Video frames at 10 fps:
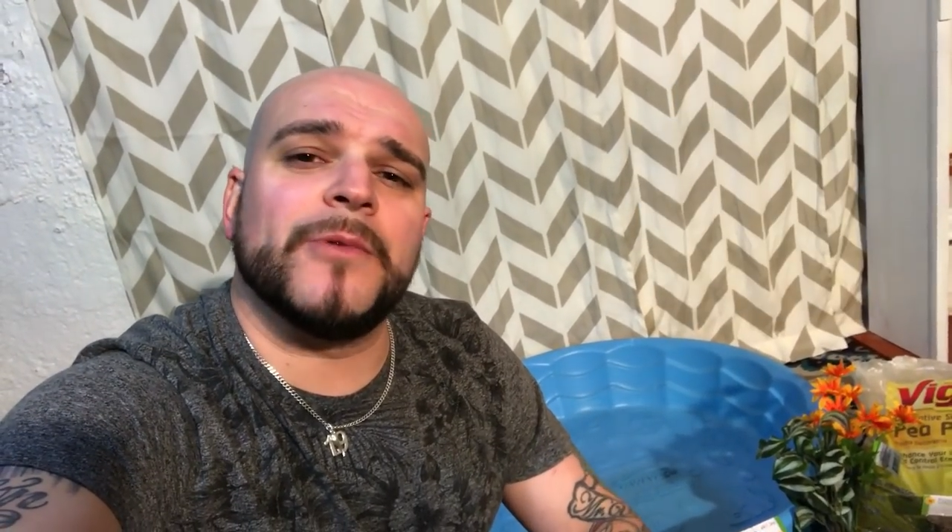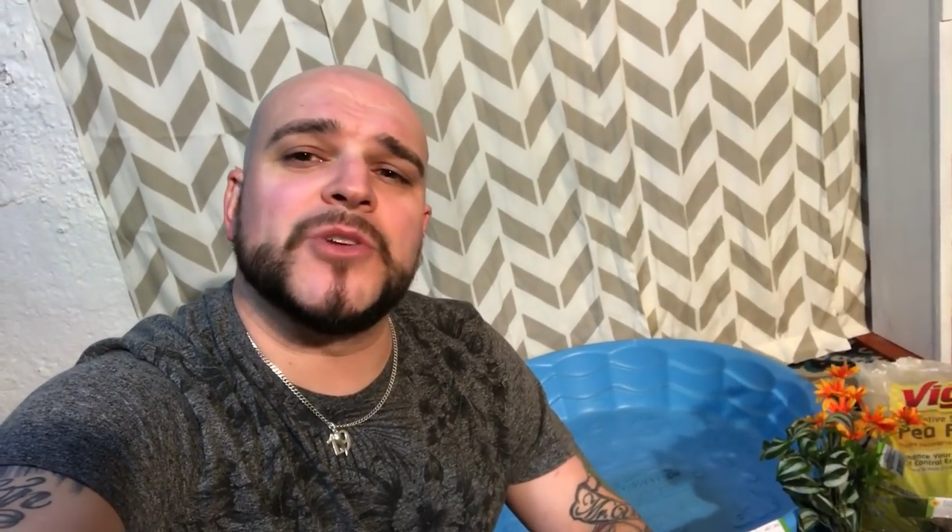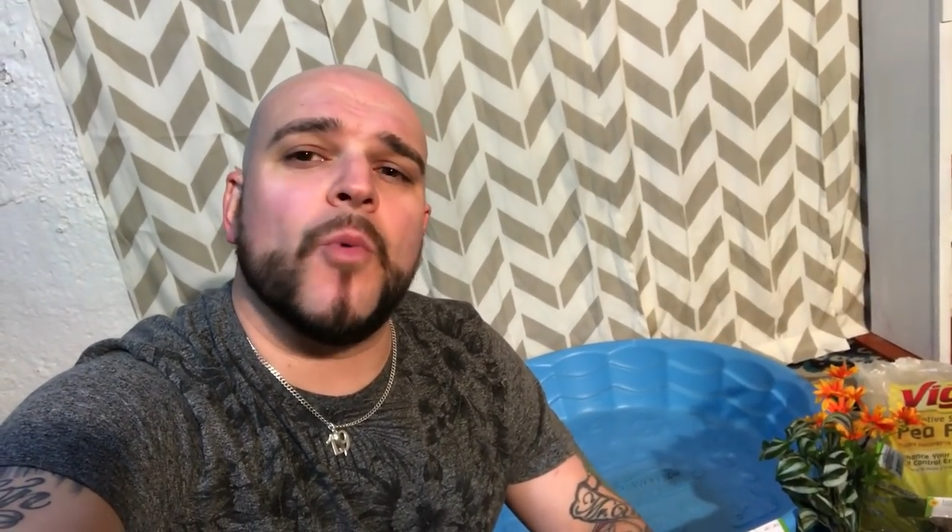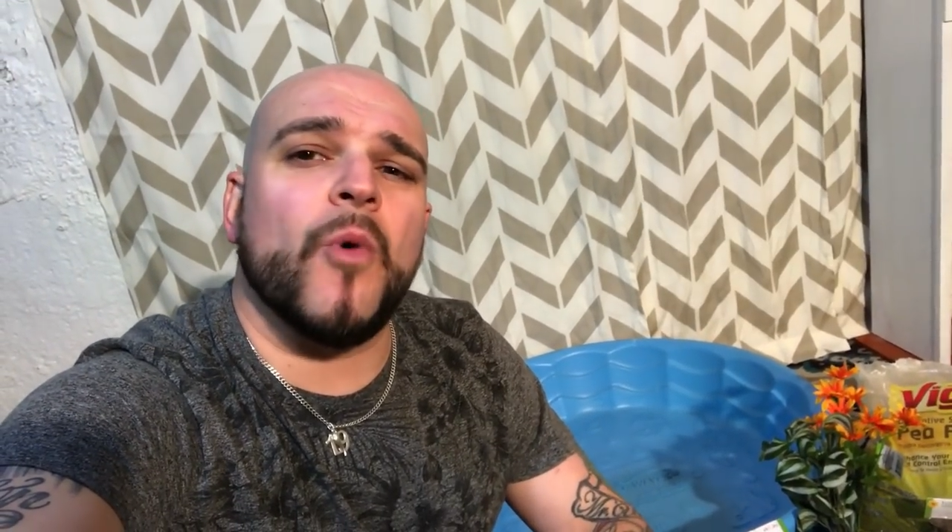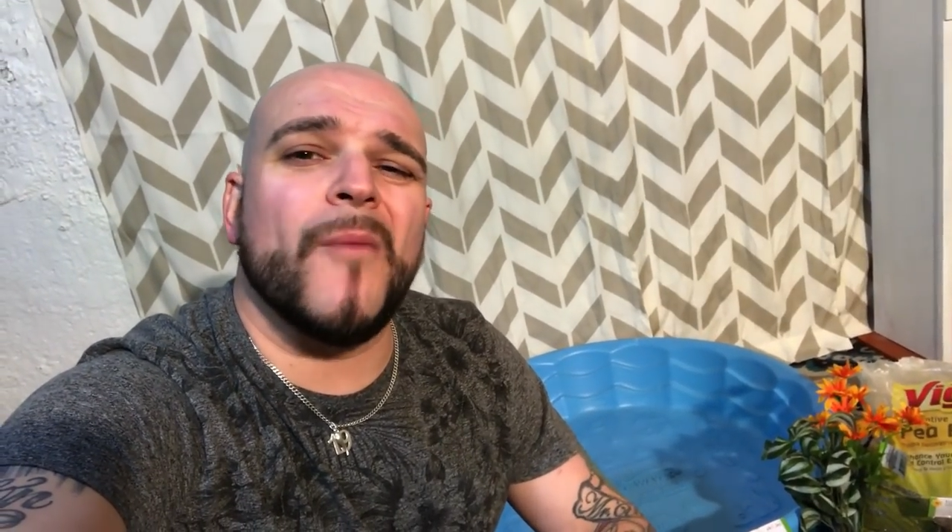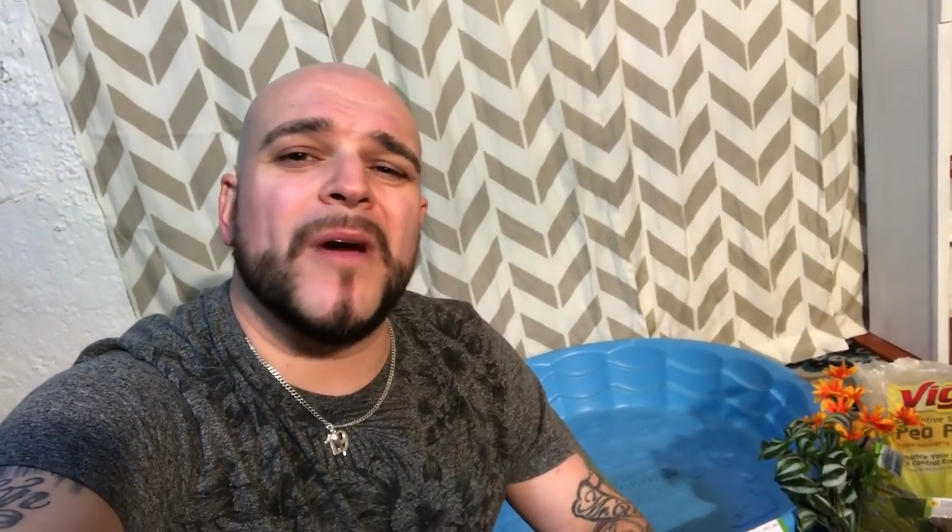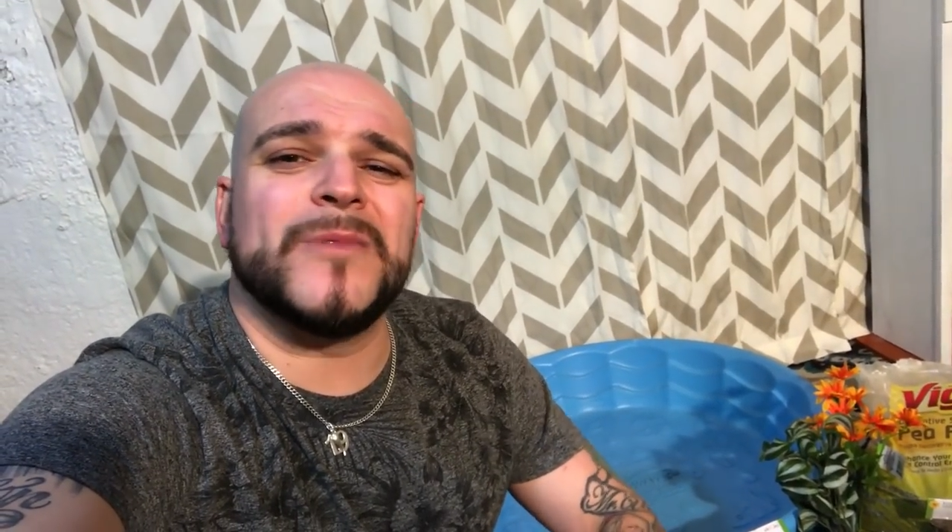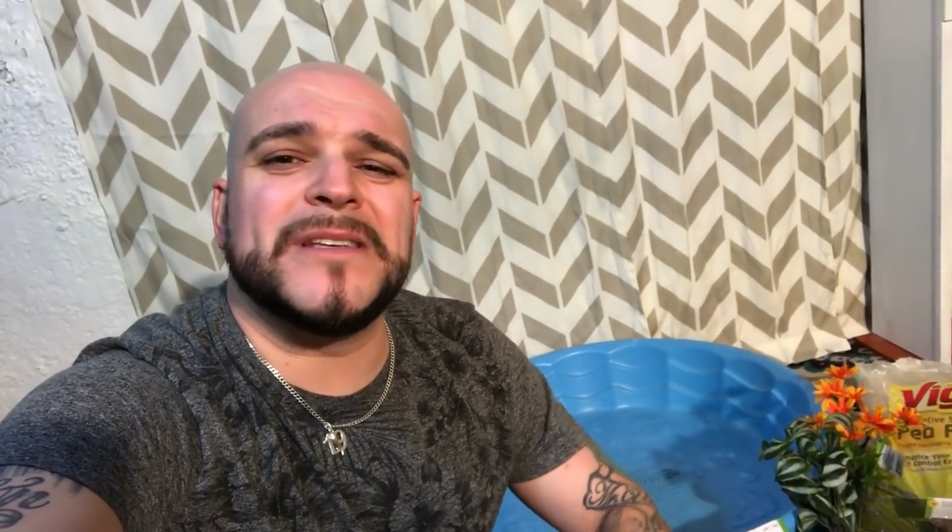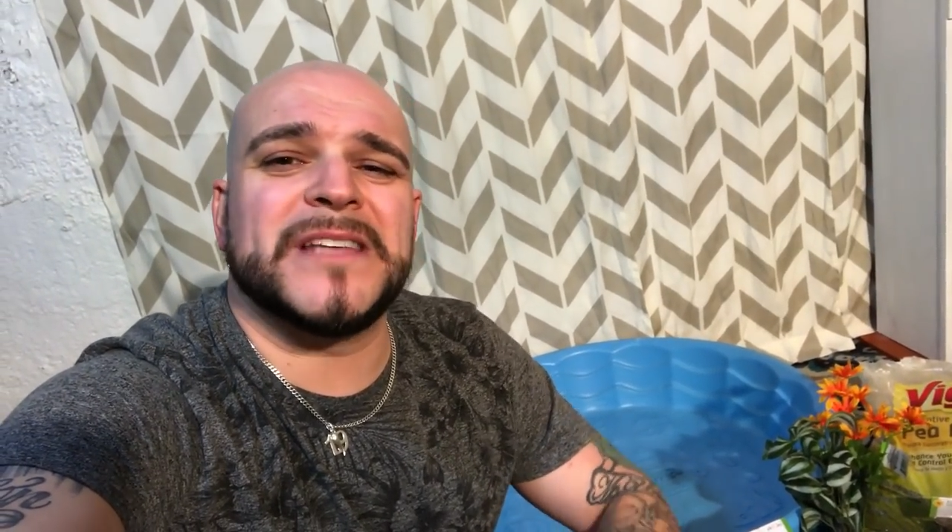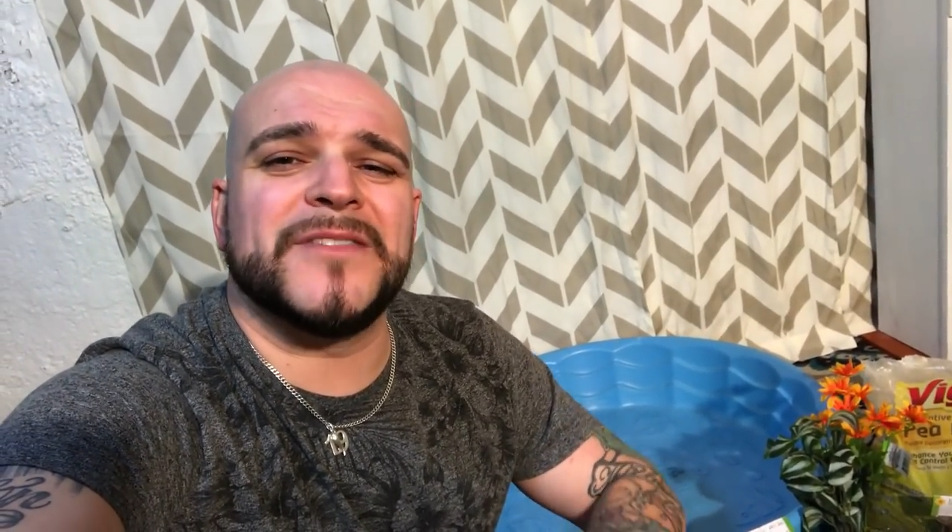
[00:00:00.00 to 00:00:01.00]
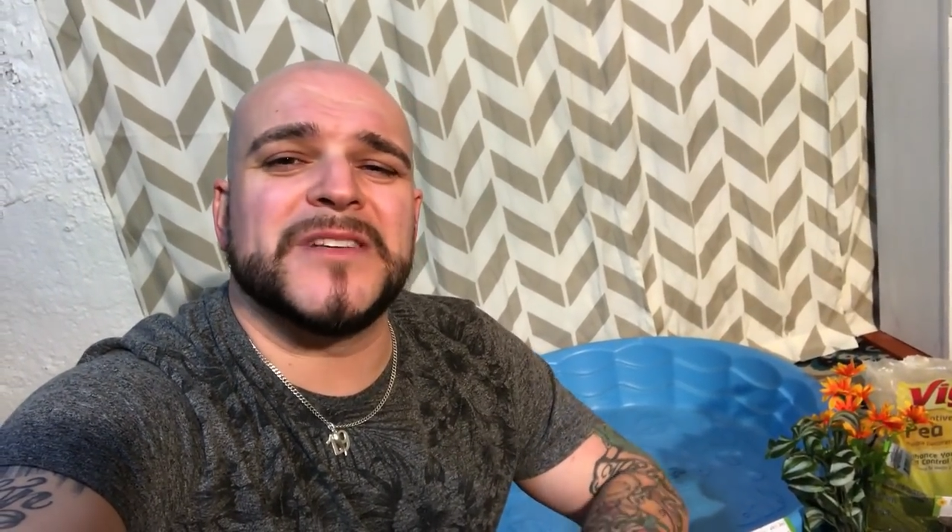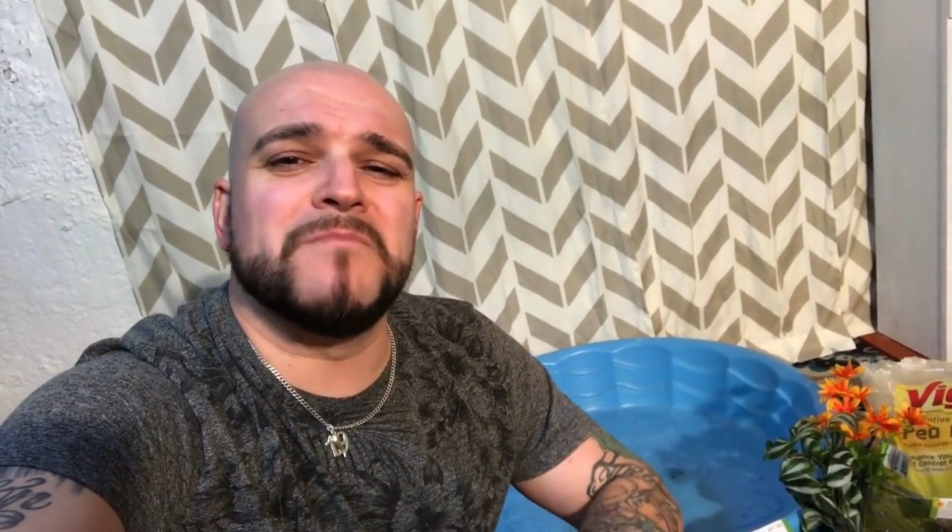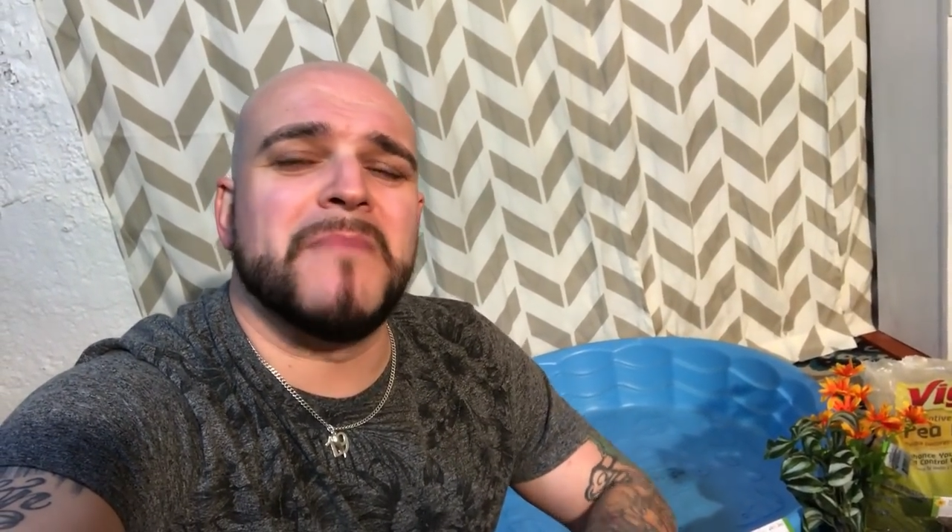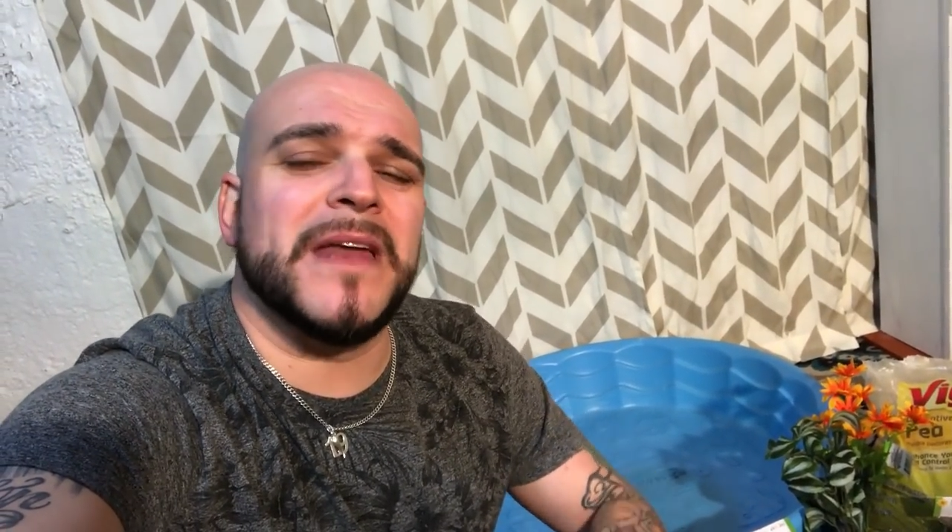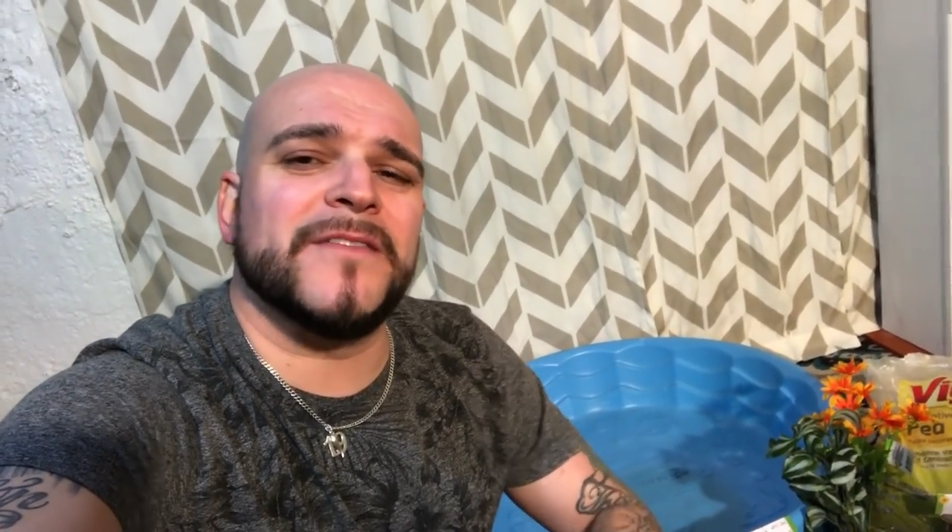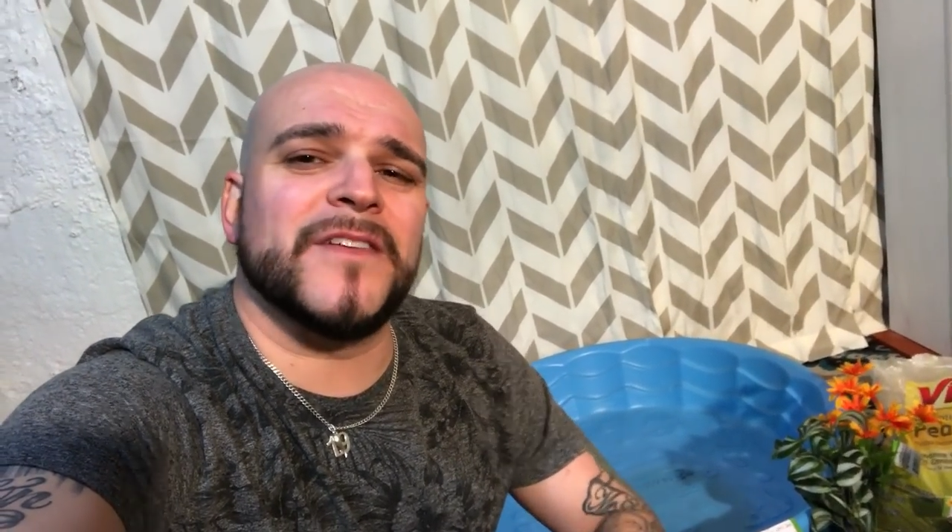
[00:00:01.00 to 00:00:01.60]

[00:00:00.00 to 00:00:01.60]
We went to Walmart, we saved as many